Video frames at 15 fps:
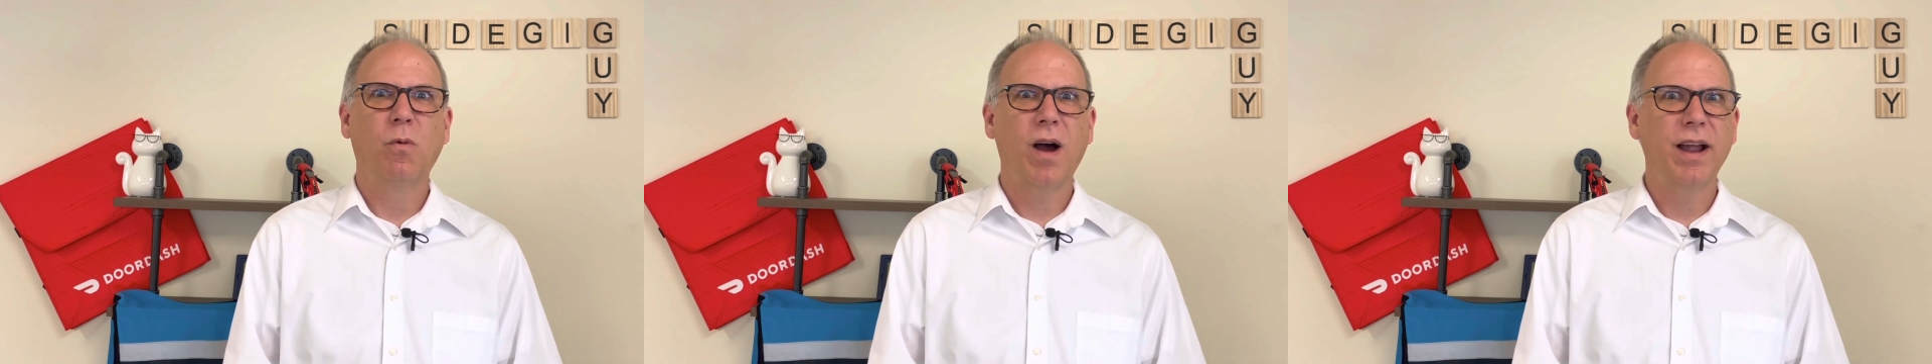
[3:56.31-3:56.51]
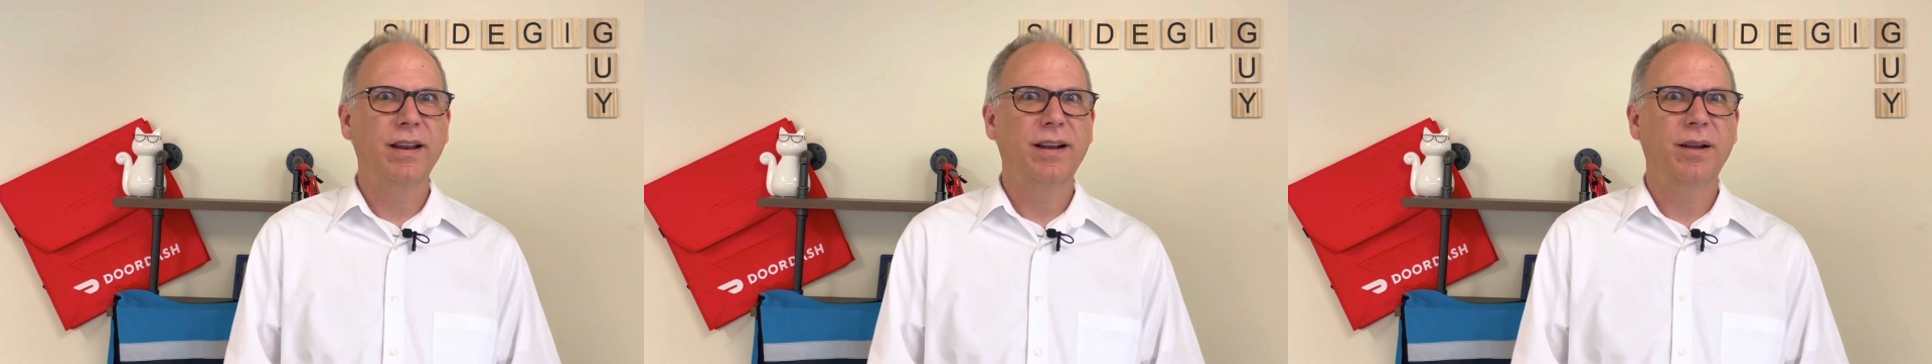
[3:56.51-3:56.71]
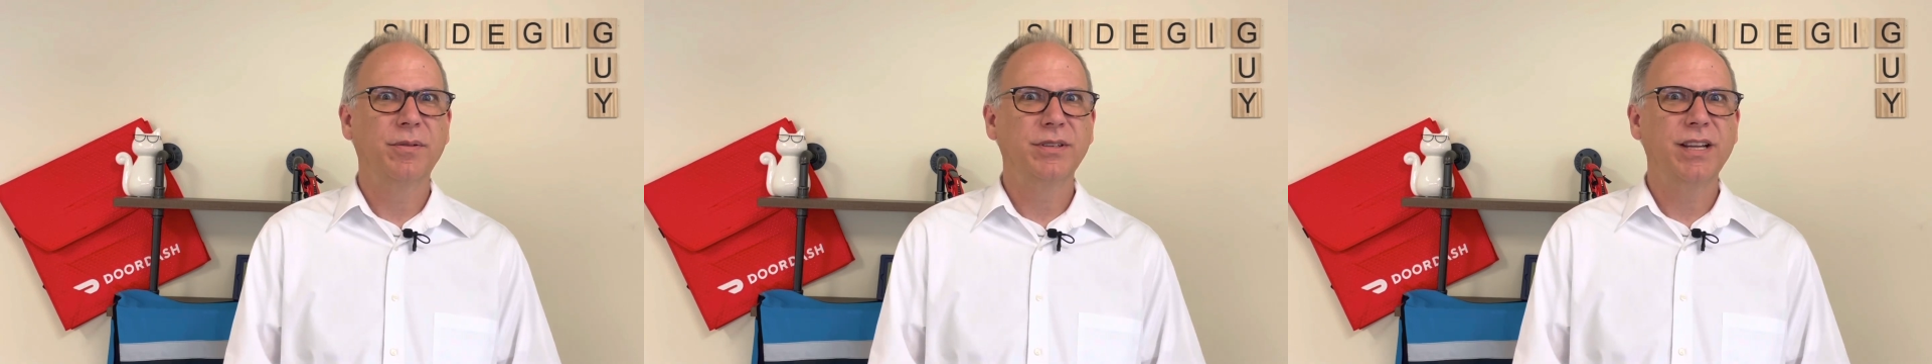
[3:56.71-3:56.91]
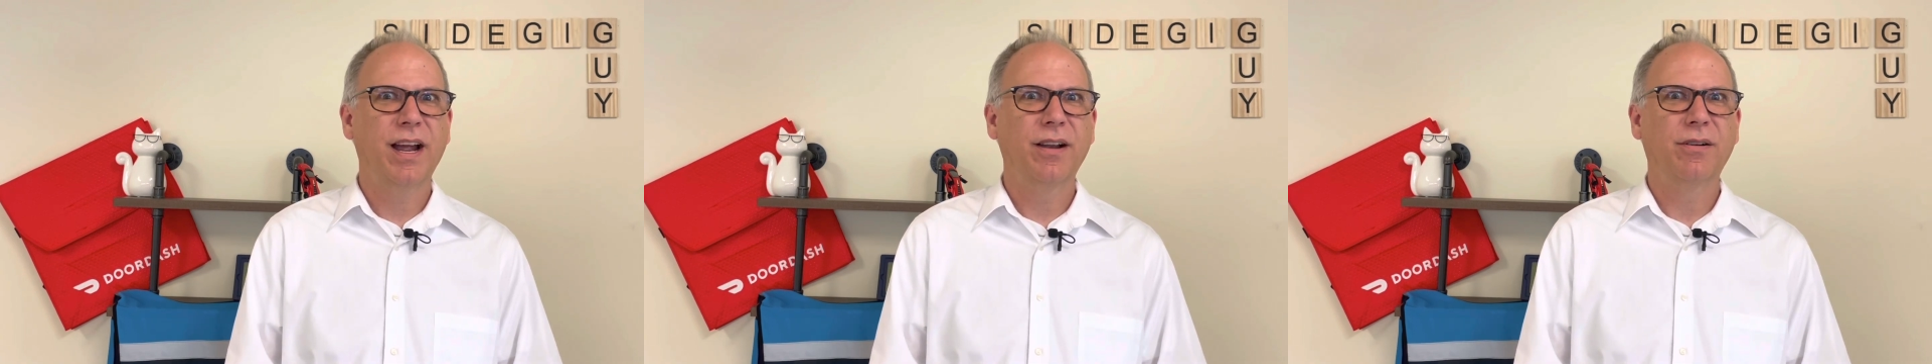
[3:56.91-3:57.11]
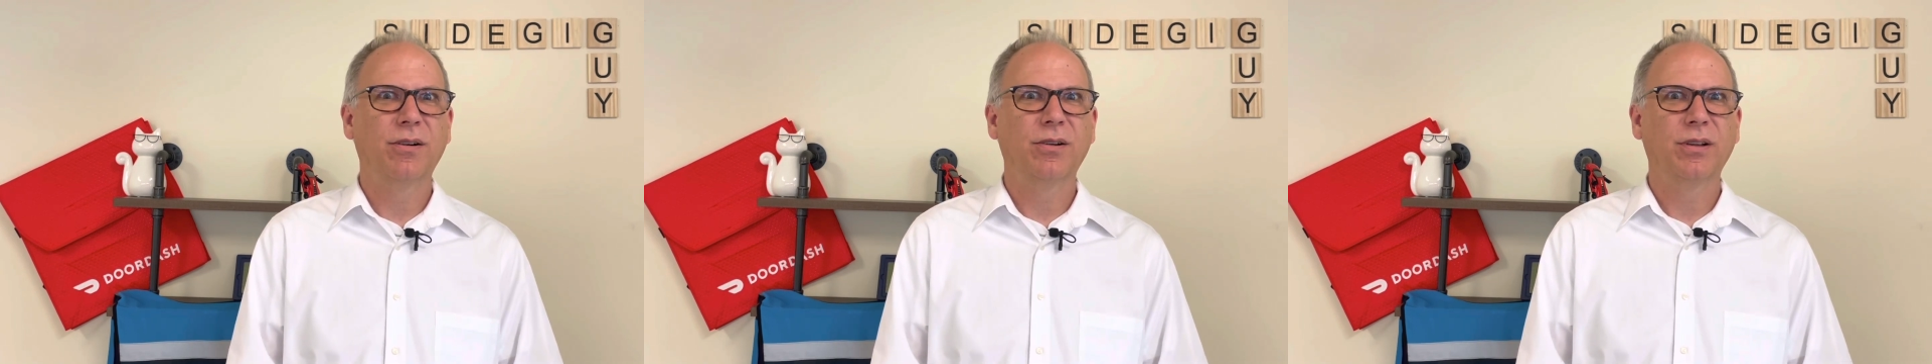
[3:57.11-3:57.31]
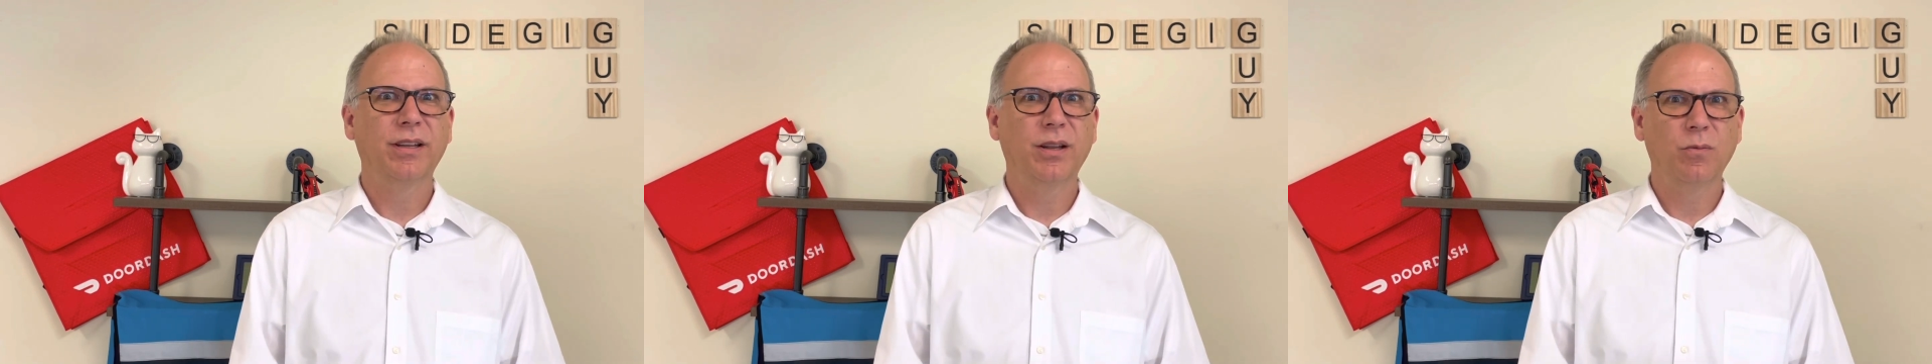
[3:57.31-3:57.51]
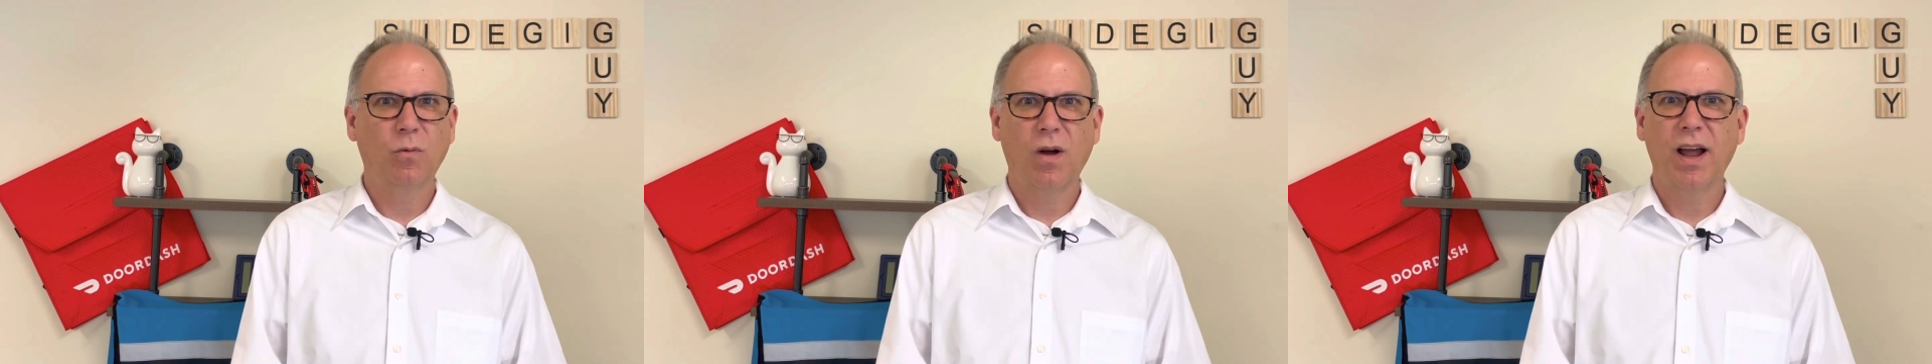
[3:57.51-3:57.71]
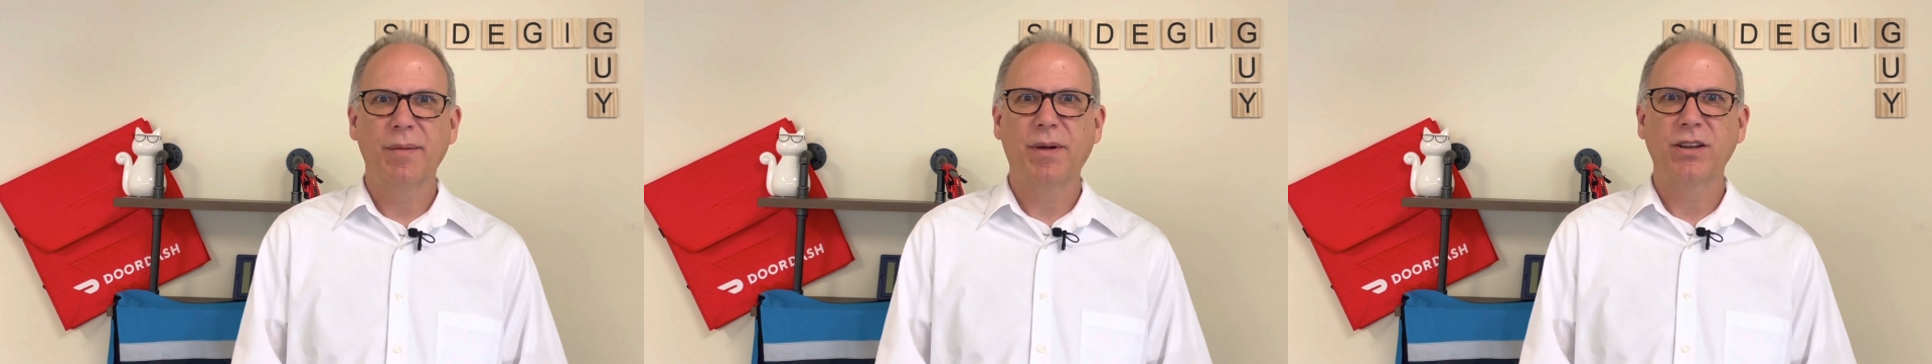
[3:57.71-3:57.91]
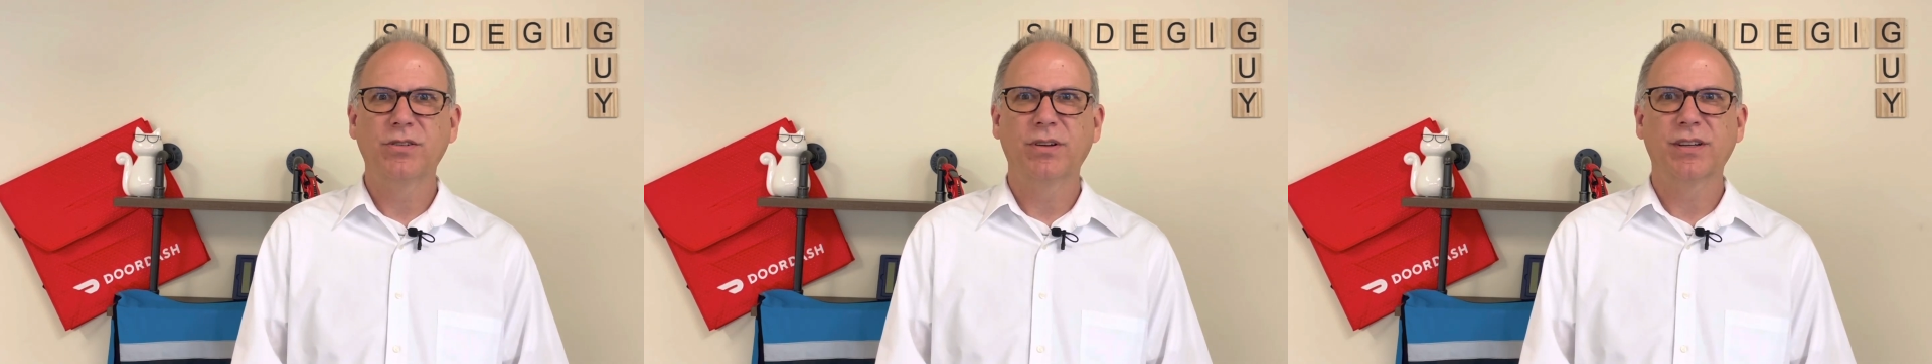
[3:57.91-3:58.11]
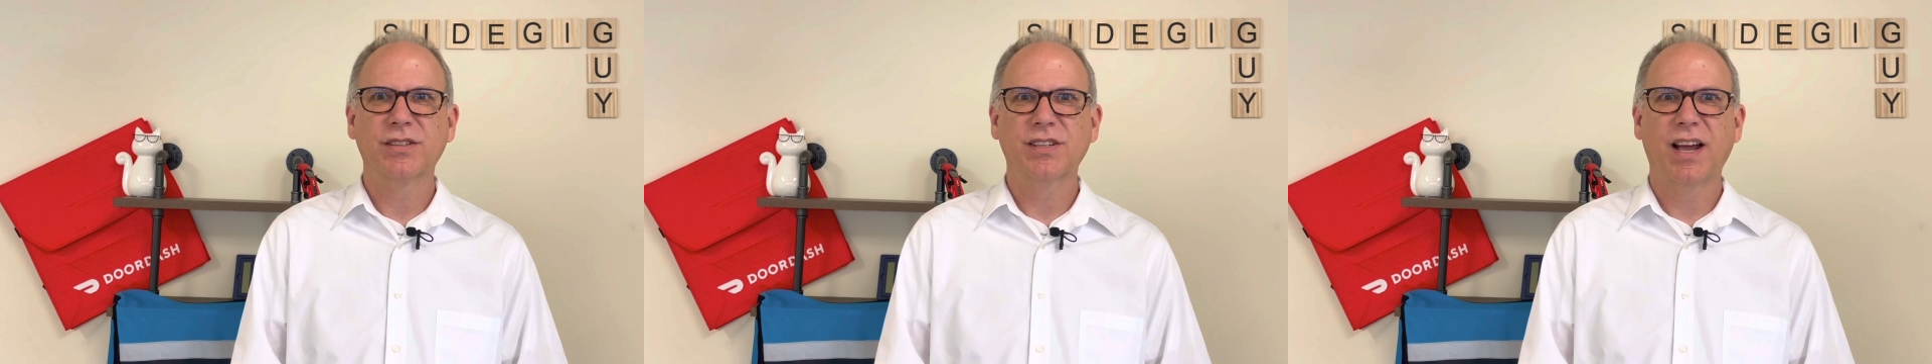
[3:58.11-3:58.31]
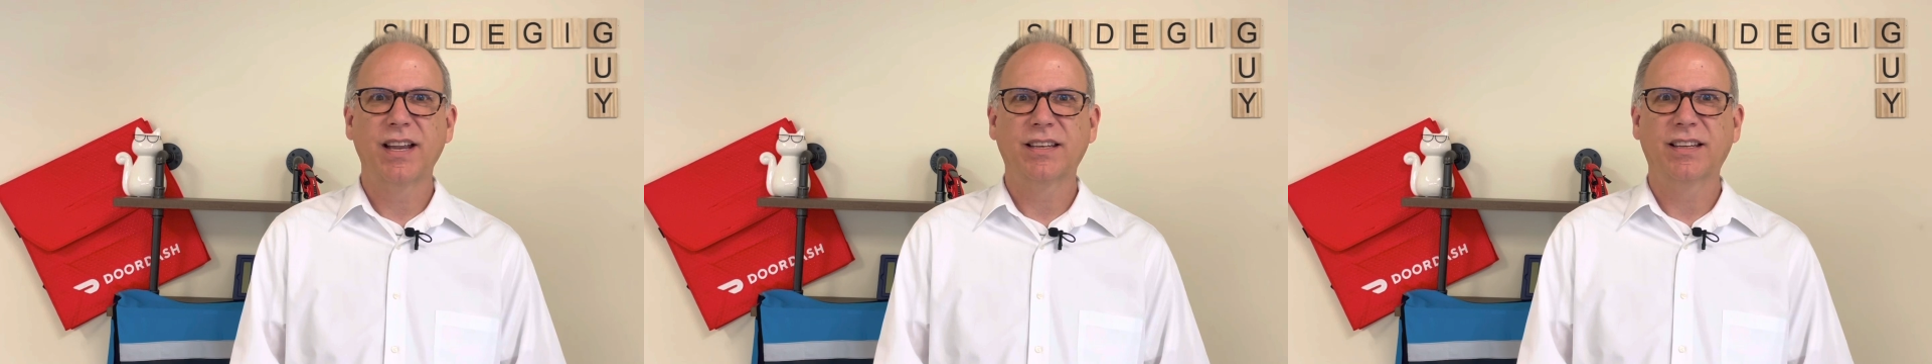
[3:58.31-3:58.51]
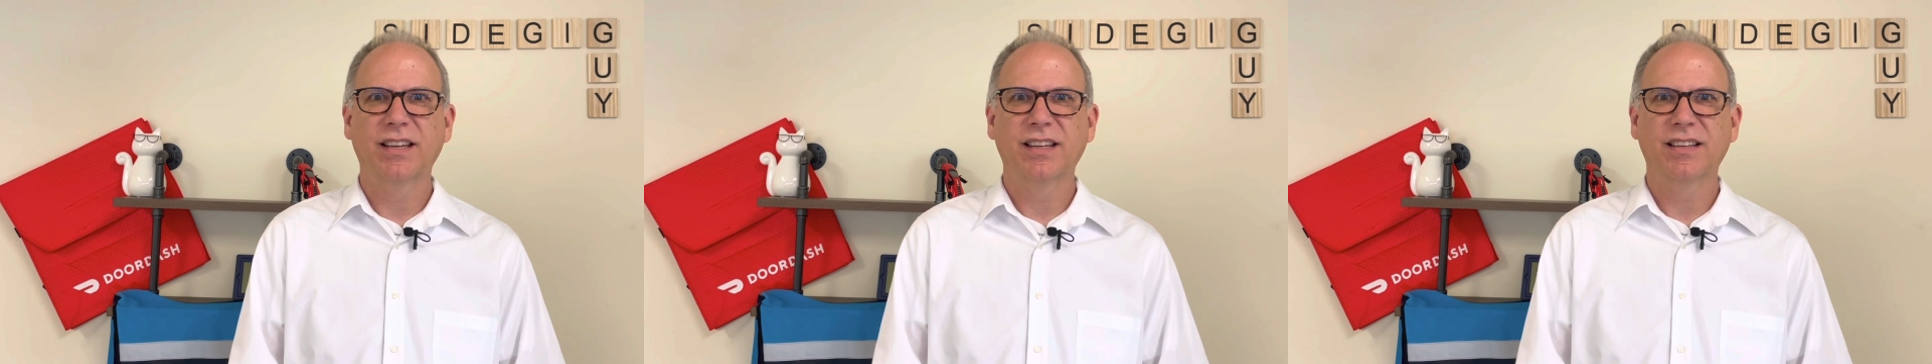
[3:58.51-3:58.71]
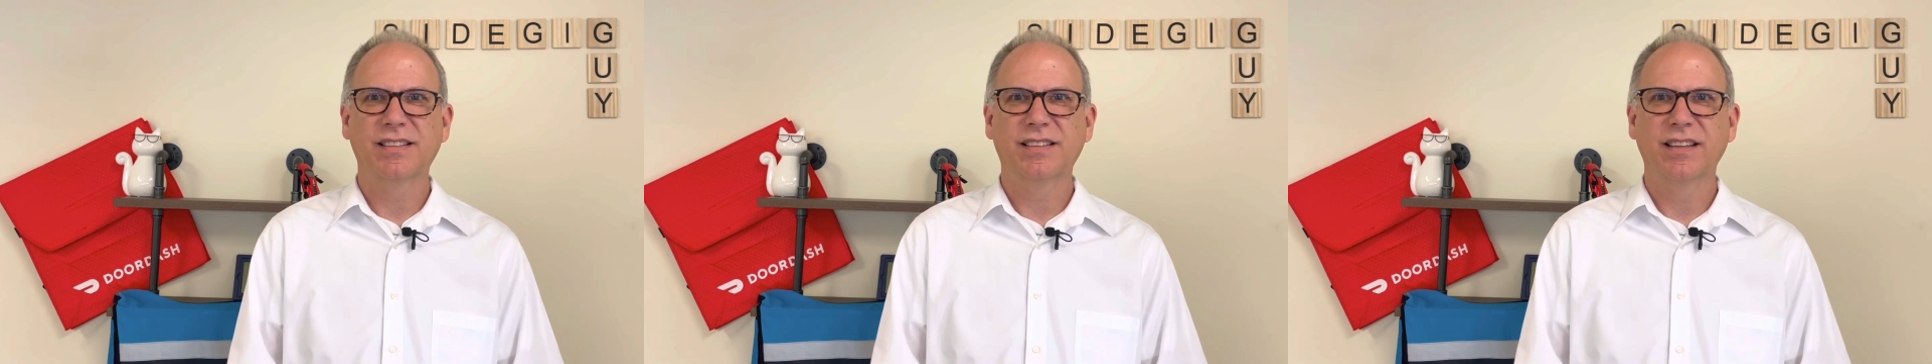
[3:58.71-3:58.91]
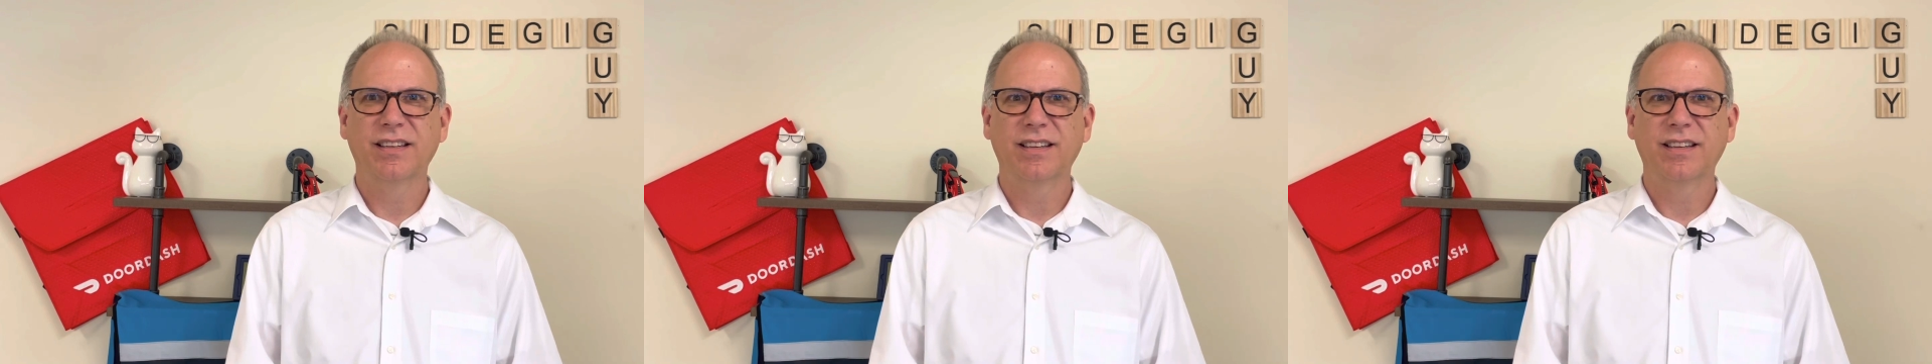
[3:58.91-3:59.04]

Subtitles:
Why did I retire early and why am I doing side gigs?